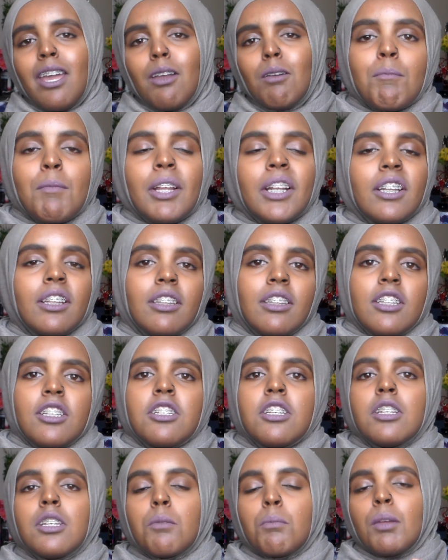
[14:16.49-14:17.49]
I've made the
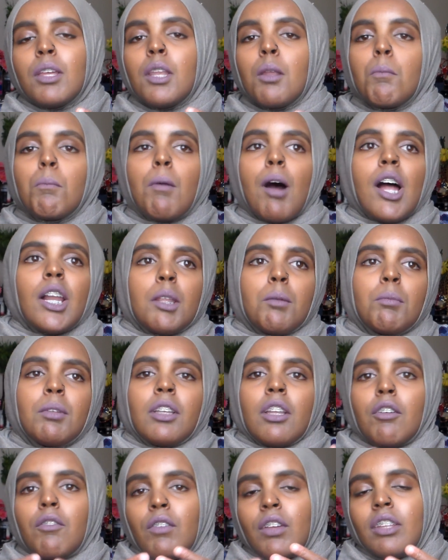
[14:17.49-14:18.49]
decision to be an
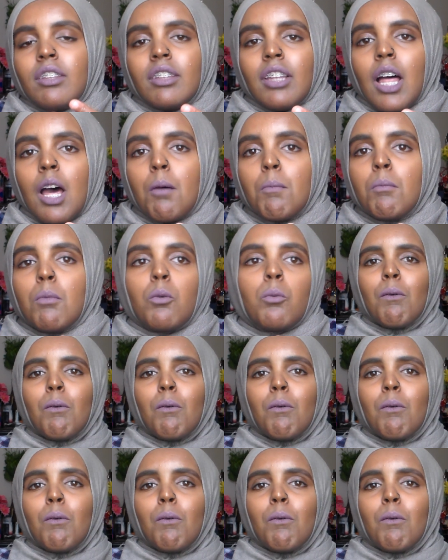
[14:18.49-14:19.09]
embodiment of Islam.